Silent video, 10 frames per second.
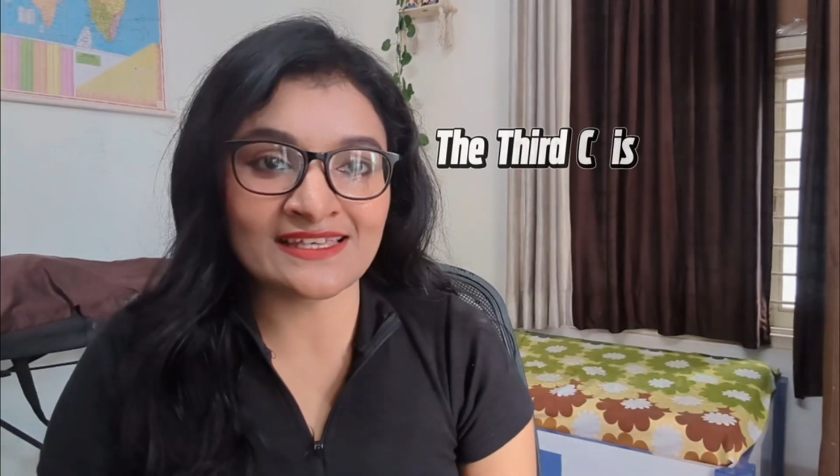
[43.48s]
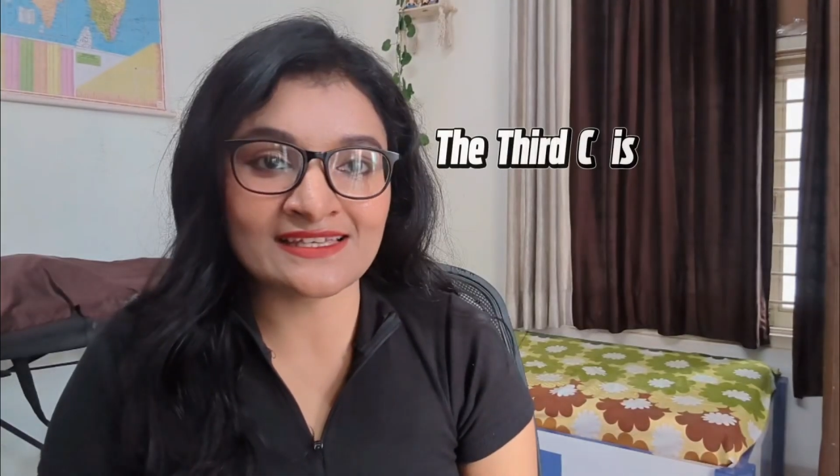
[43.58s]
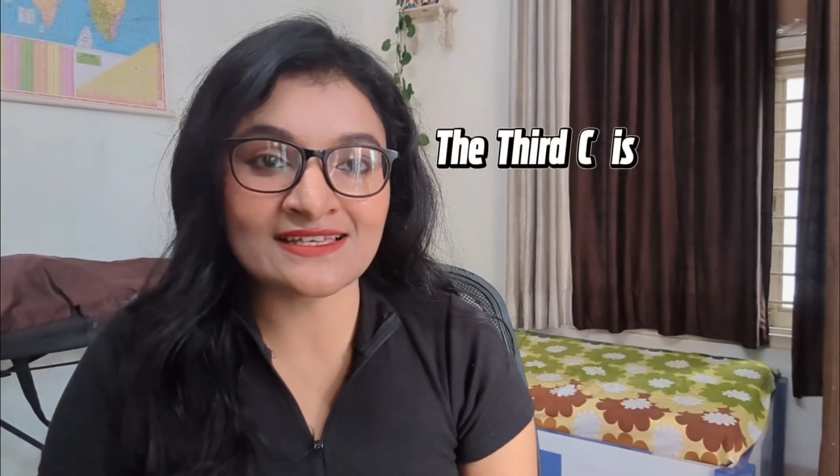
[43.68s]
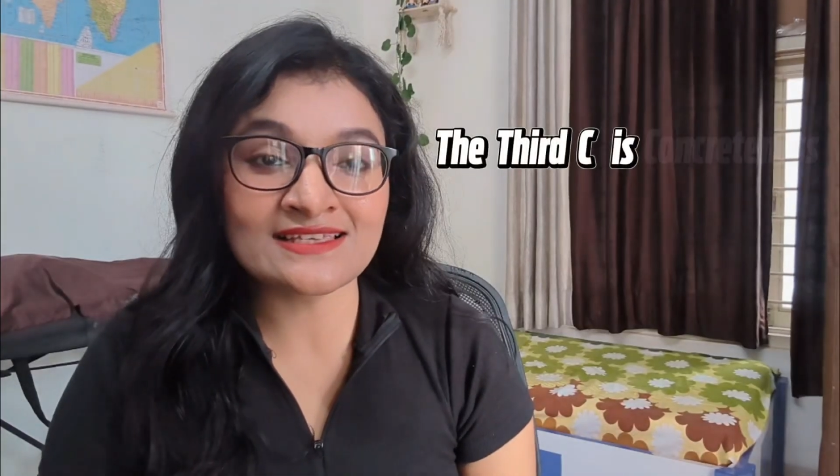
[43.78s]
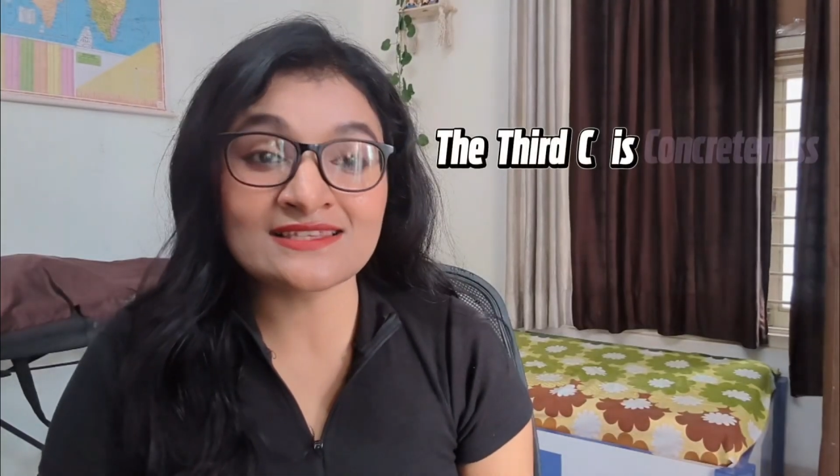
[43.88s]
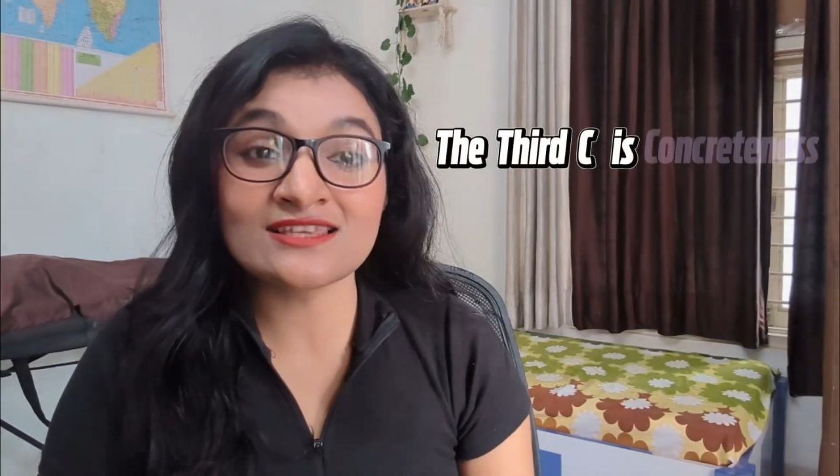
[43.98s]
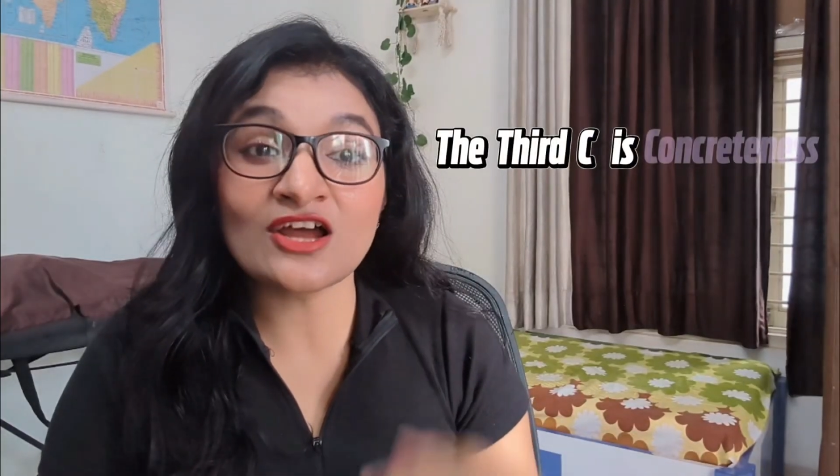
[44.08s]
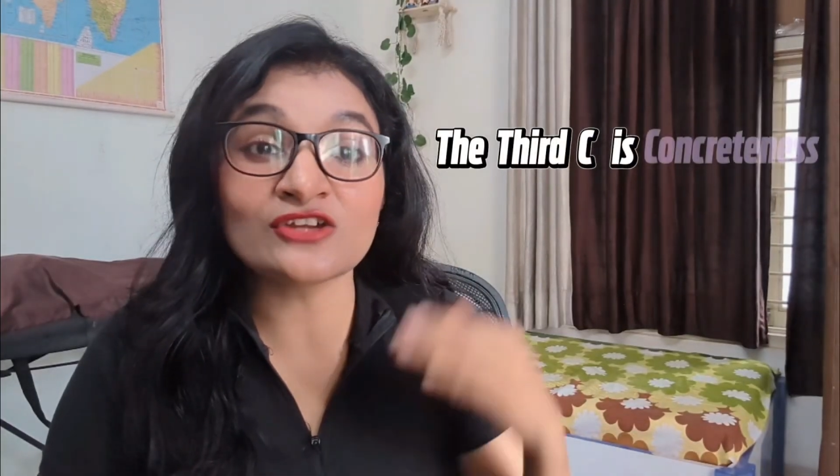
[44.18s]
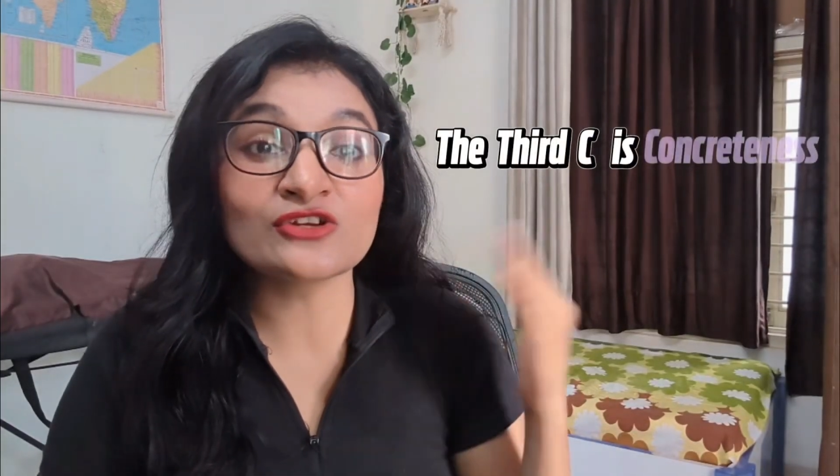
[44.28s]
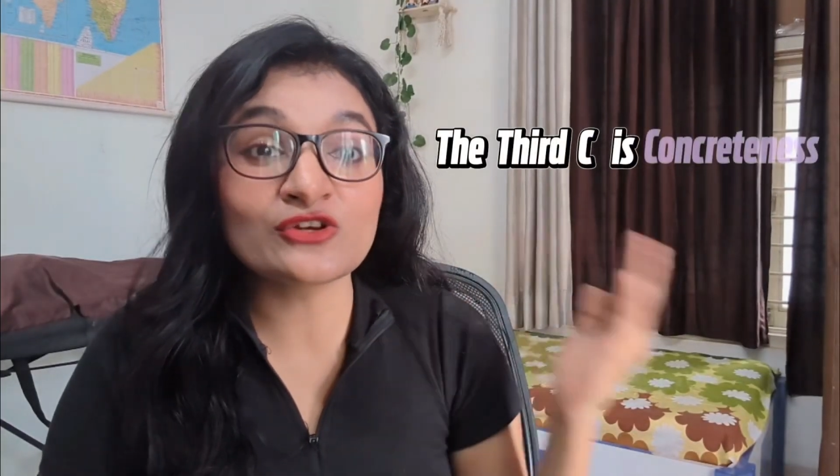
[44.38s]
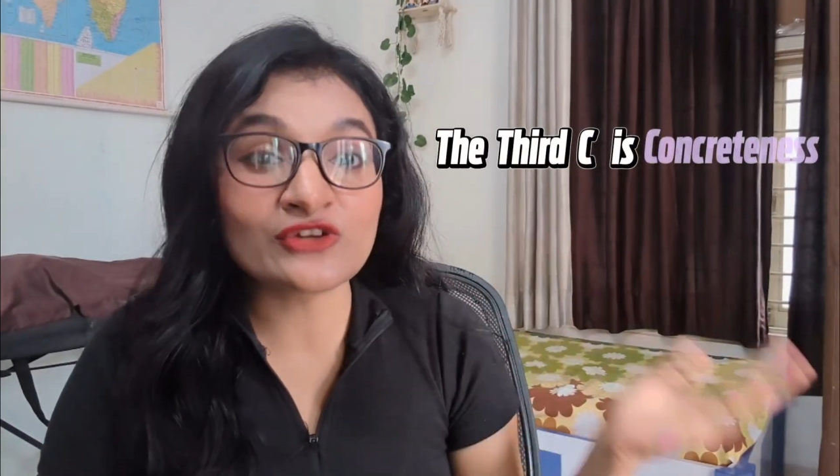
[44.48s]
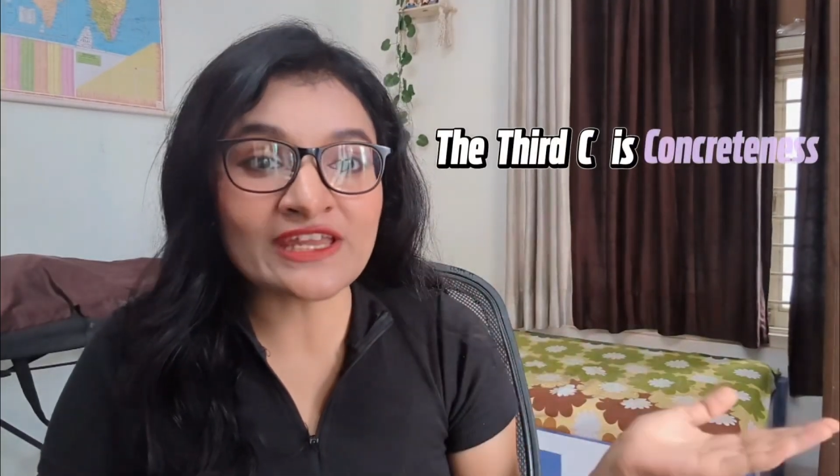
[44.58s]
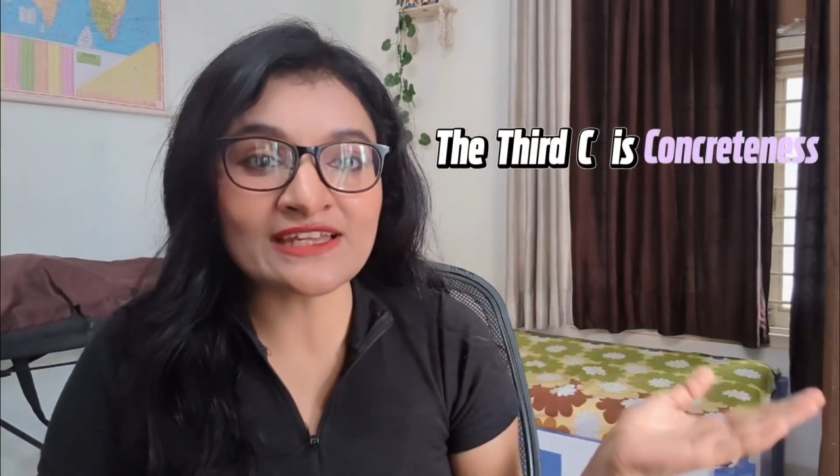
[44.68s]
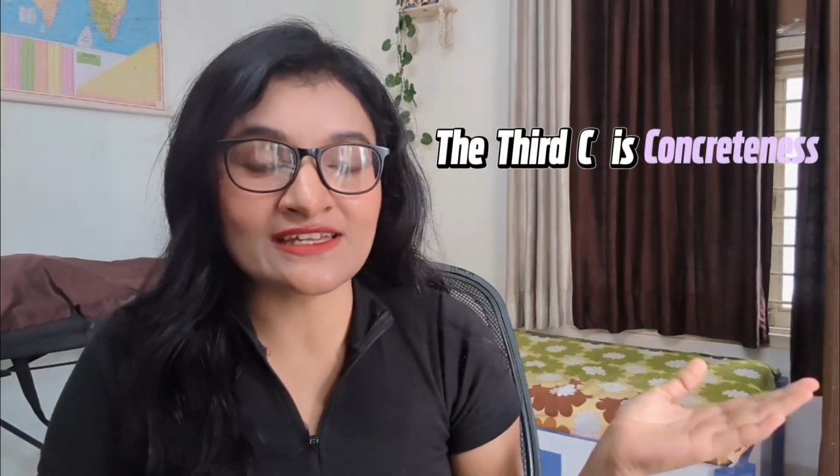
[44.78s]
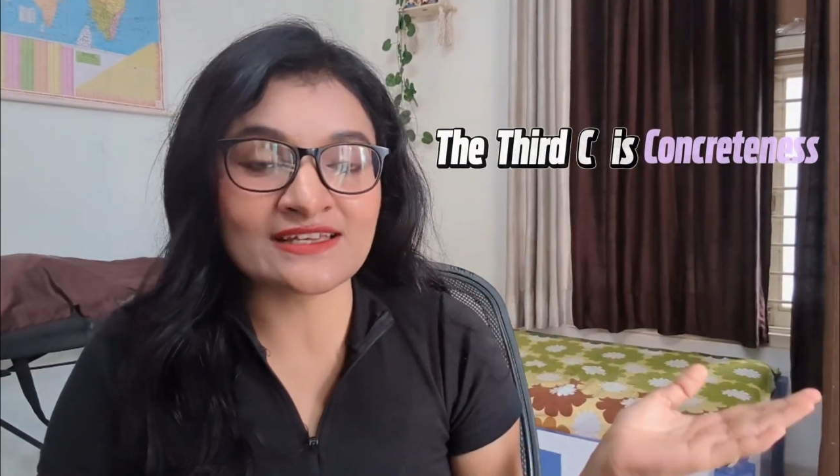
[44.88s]
C is
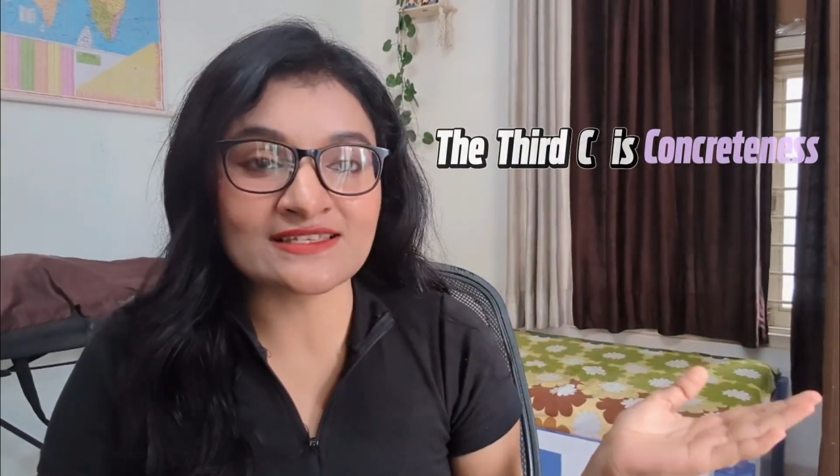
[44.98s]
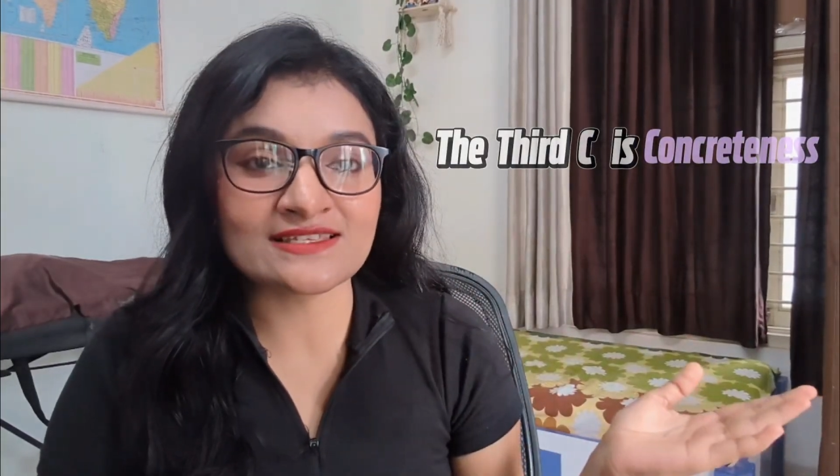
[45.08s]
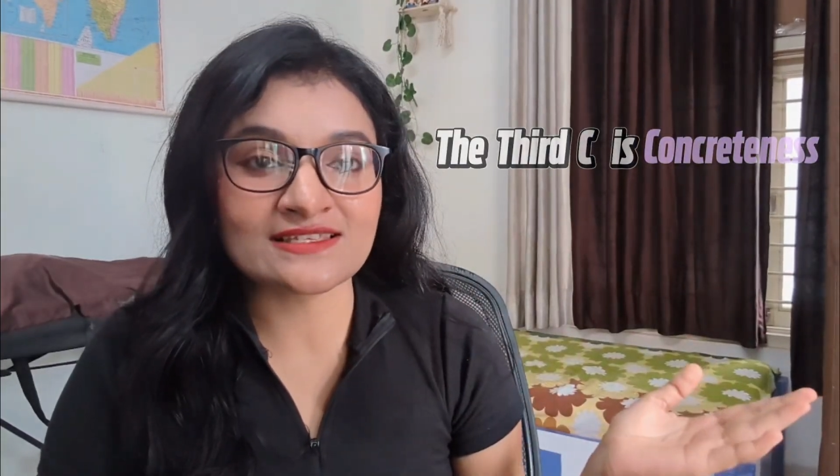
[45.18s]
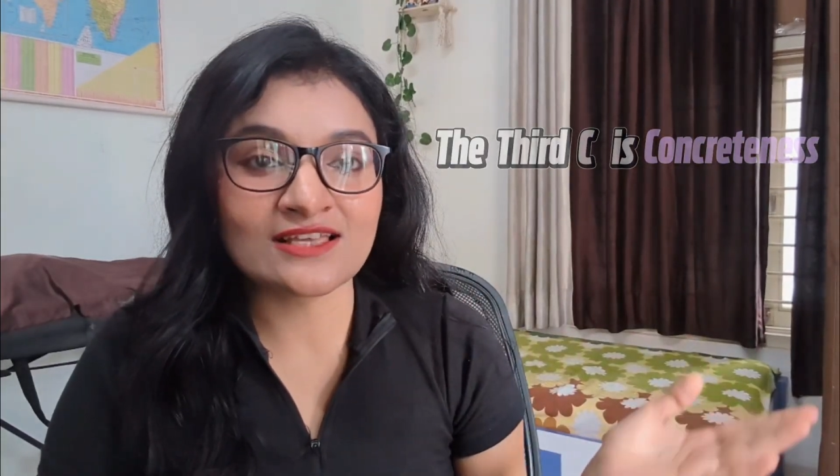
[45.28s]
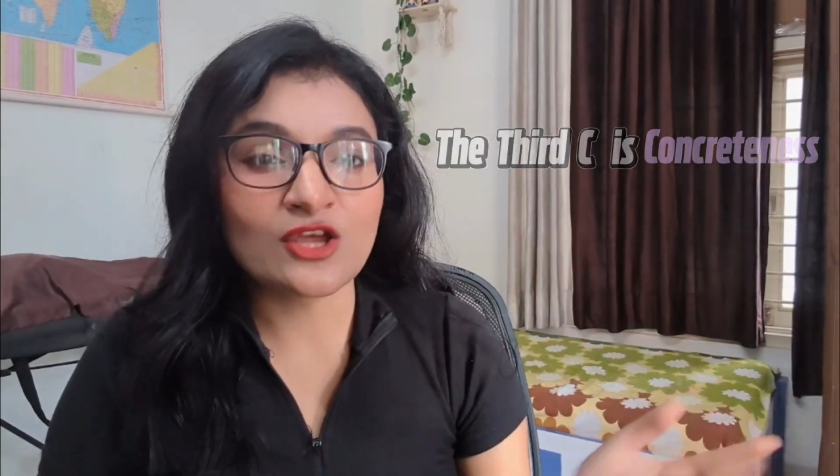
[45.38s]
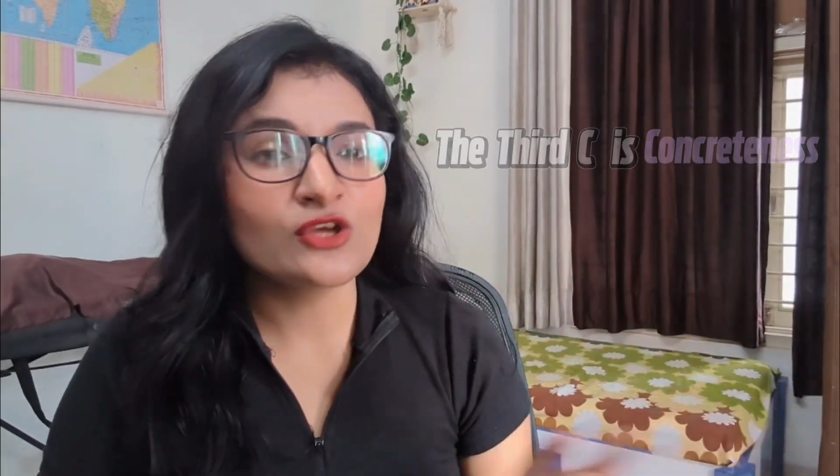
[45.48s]
concreteness.